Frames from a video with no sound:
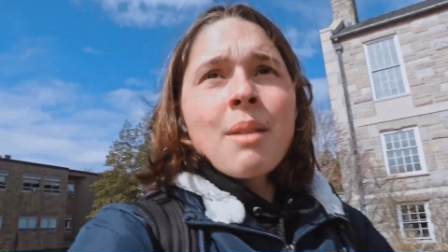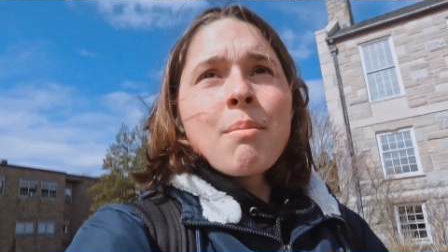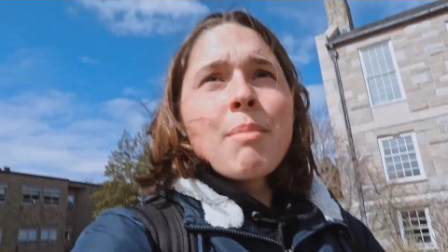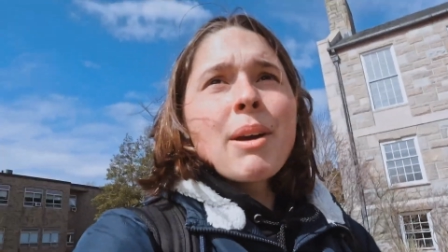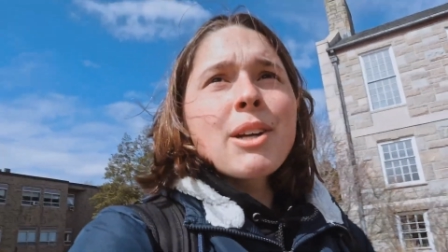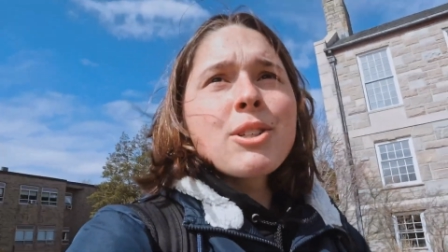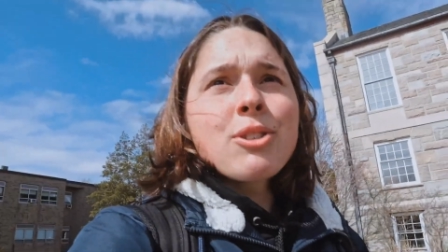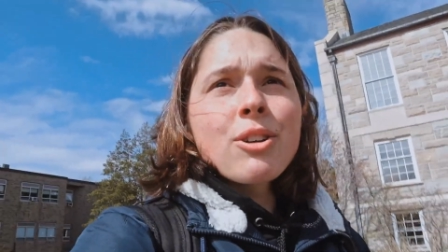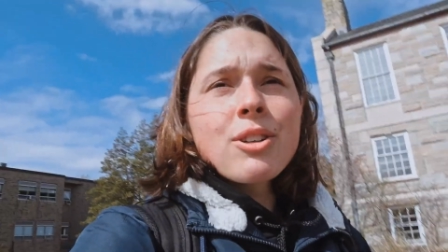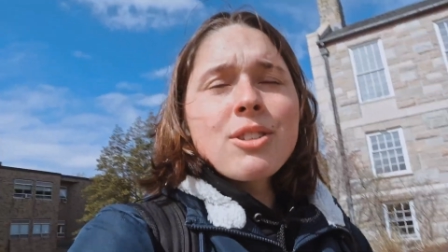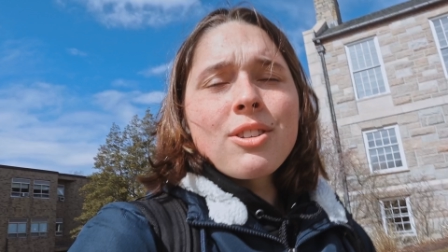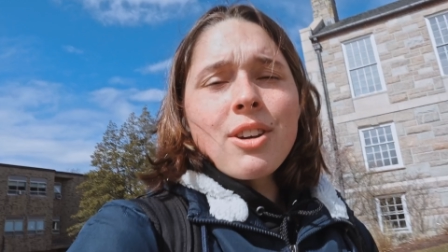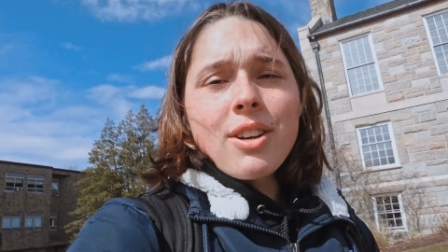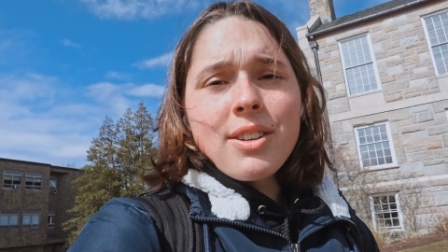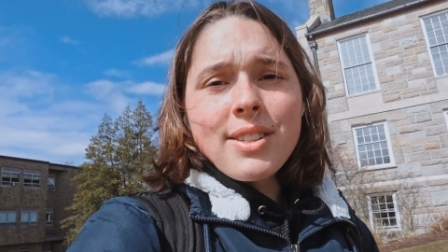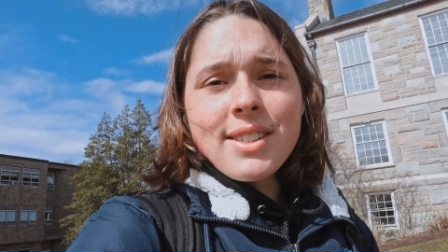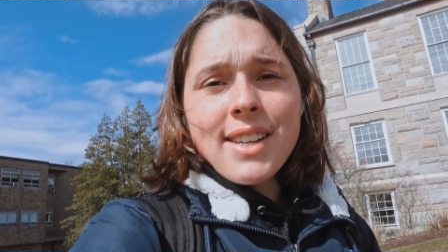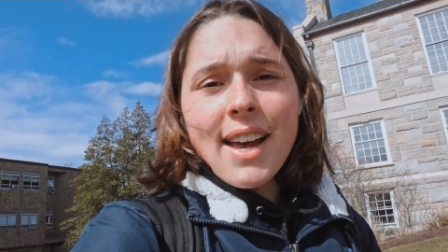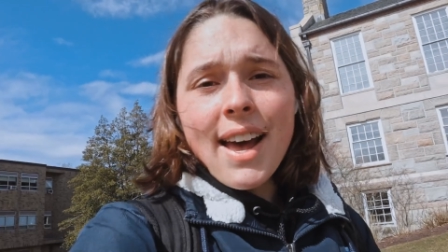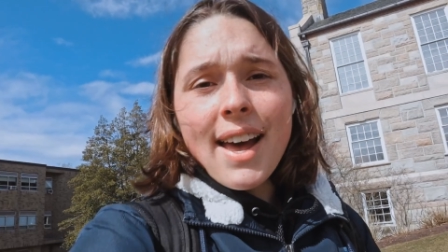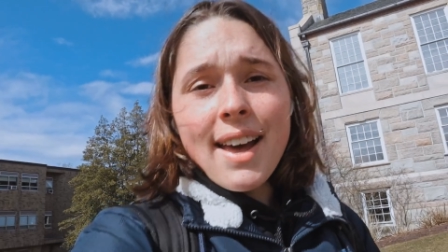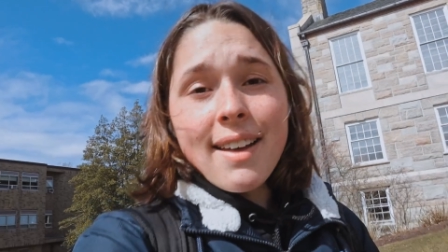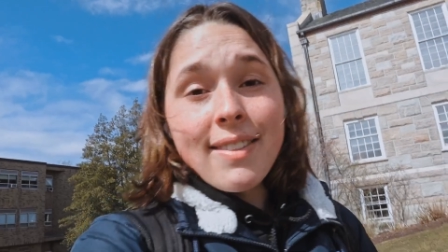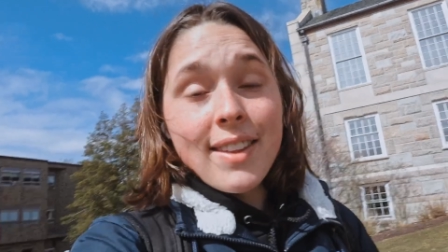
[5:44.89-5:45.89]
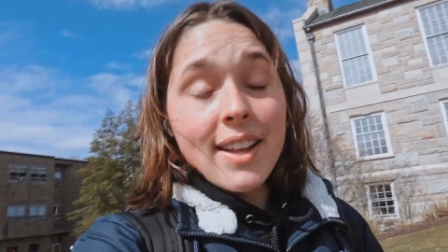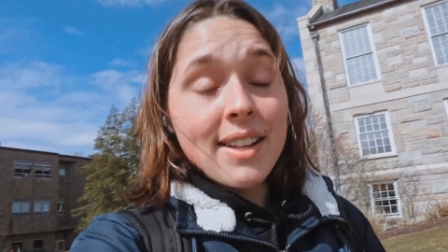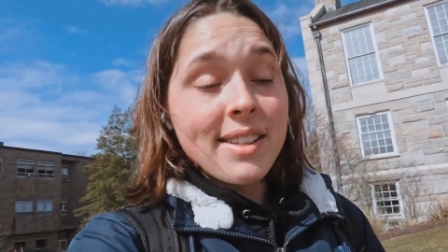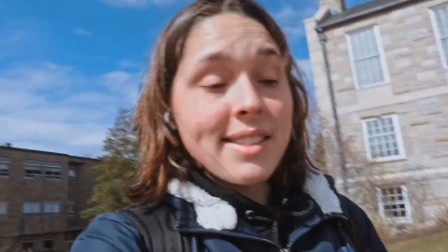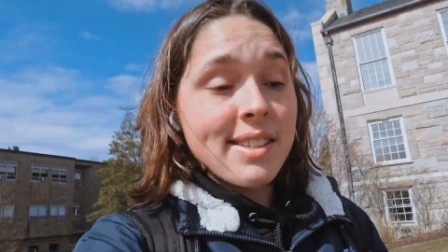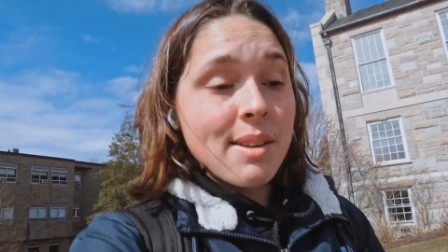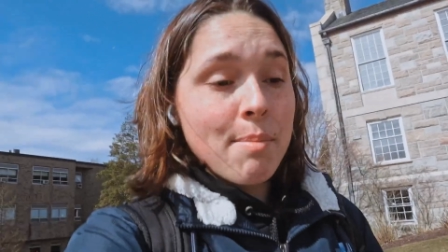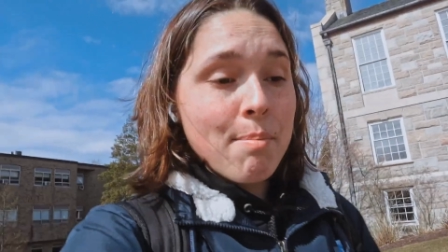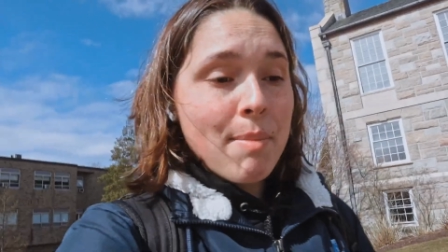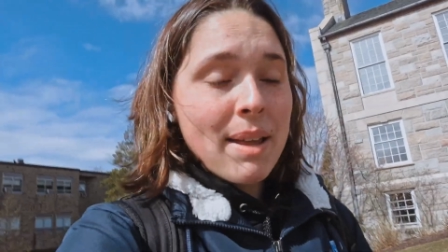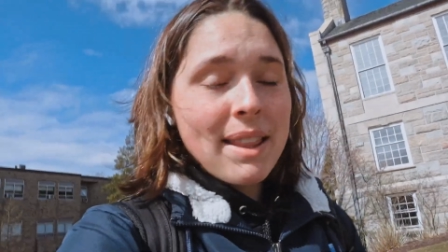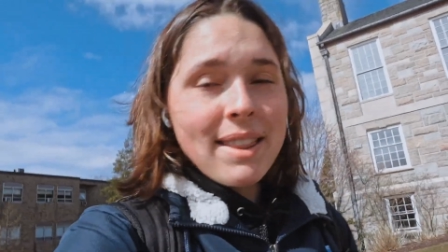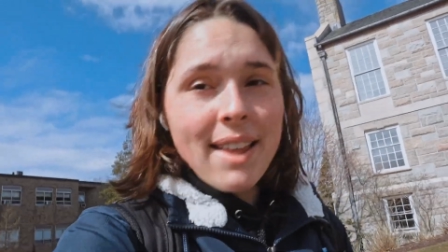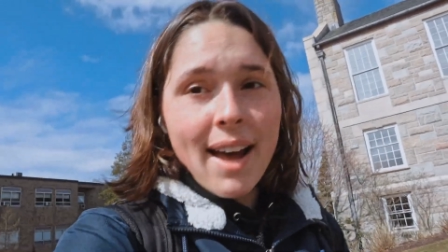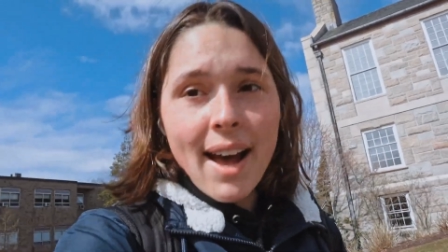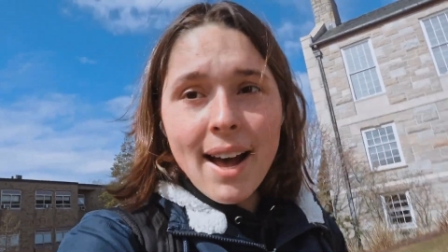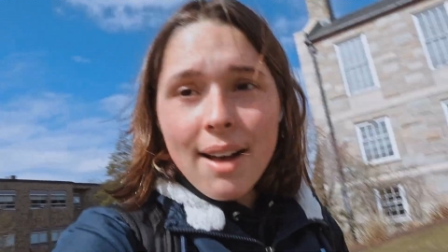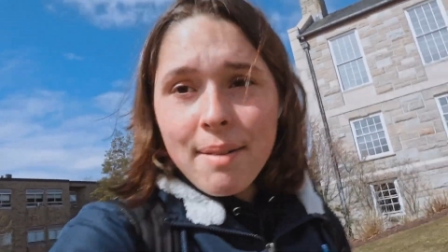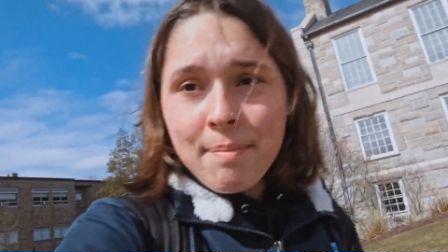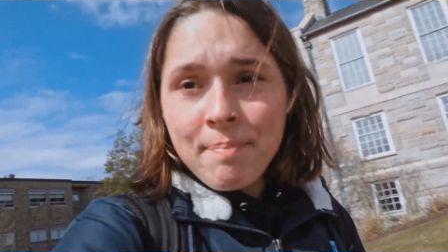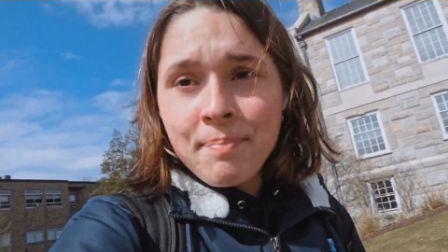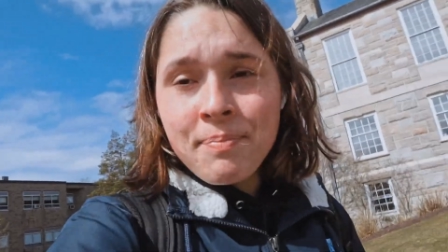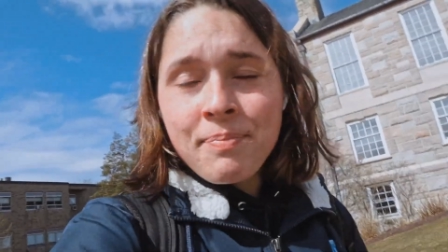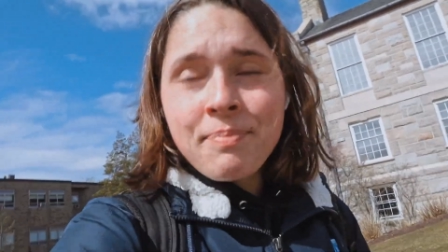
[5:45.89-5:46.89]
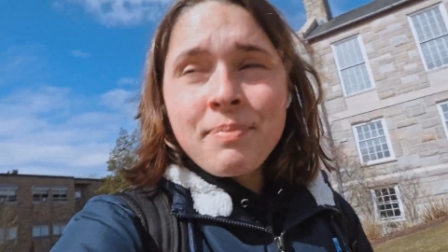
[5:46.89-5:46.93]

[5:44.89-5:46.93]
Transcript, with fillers: make sure it's all set, and then submit that.